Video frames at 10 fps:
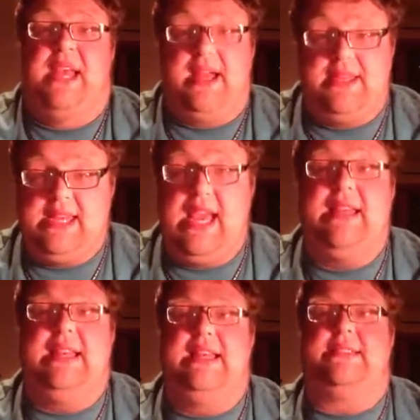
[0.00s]
And the
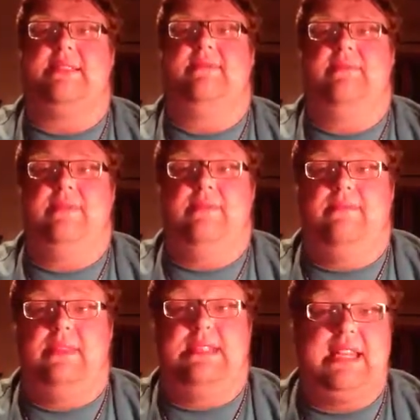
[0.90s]
Yankees,
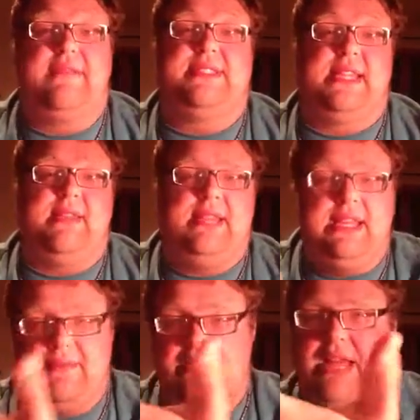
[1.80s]
instead of, he
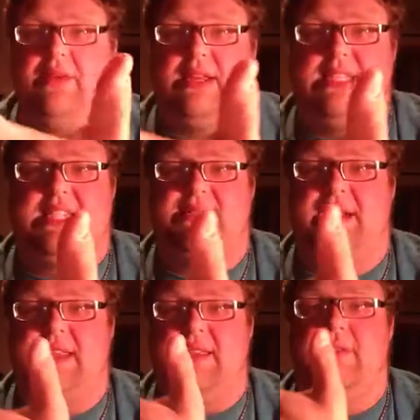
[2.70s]
can play while
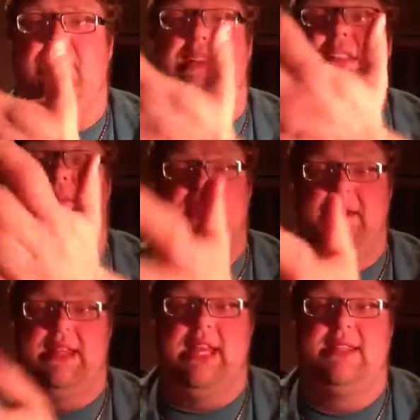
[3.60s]
he's
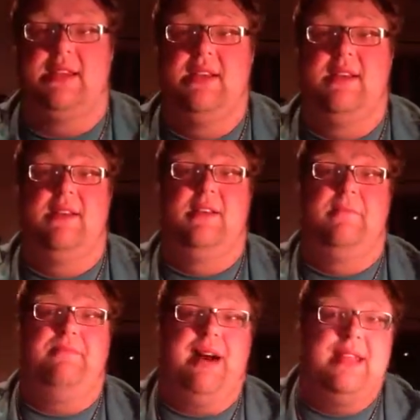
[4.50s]
appealing it.
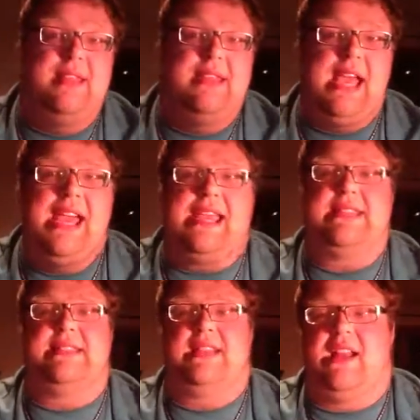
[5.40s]
But the
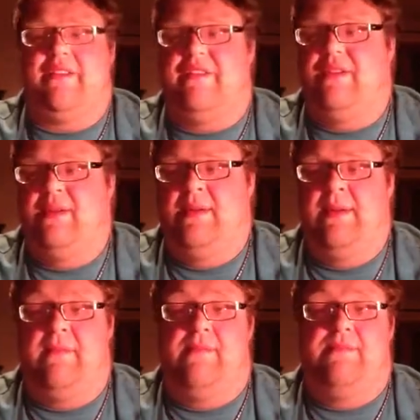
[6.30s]
Yankees,
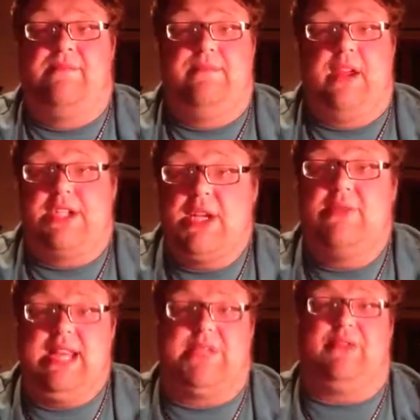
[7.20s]
are so
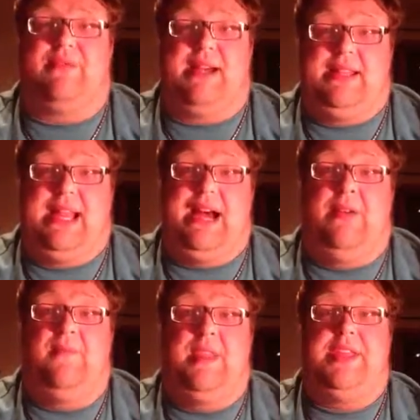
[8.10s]
desperate right now
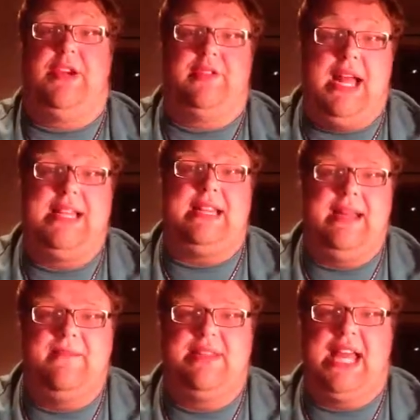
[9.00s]
that they're letting
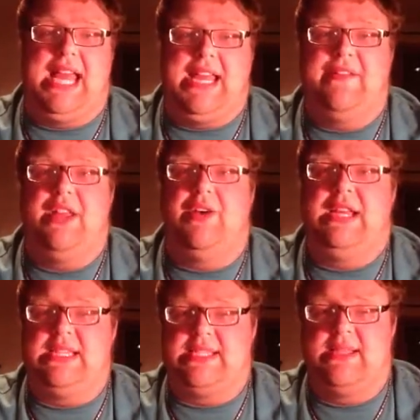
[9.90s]
him play, even though
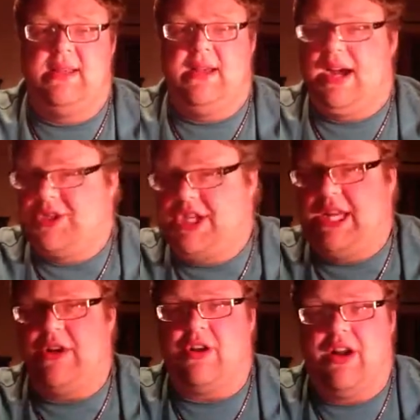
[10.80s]
he's a
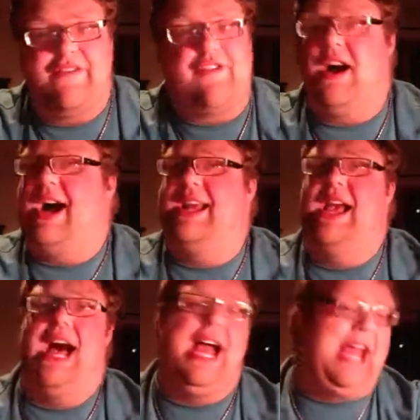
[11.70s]
cheater, a fraud.
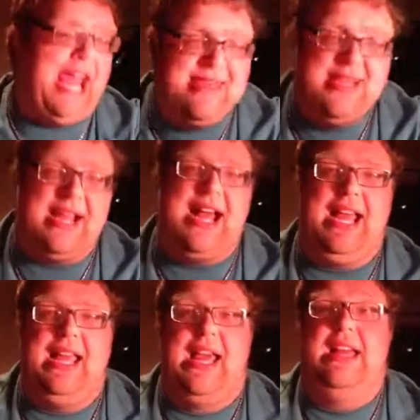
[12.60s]
I hate the
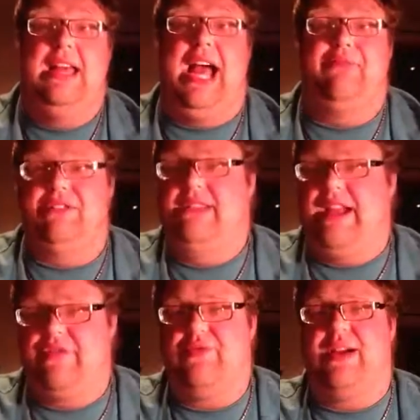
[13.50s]
guy. I will
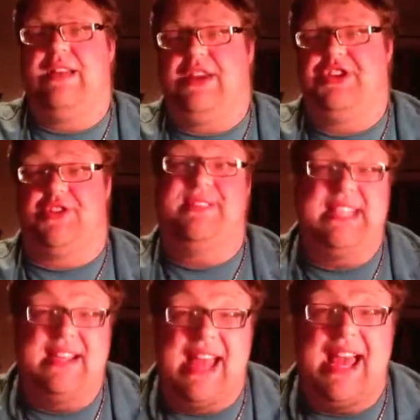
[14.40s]
never wear that
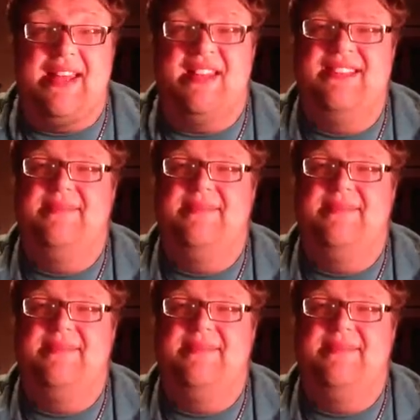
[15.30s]
jersey again.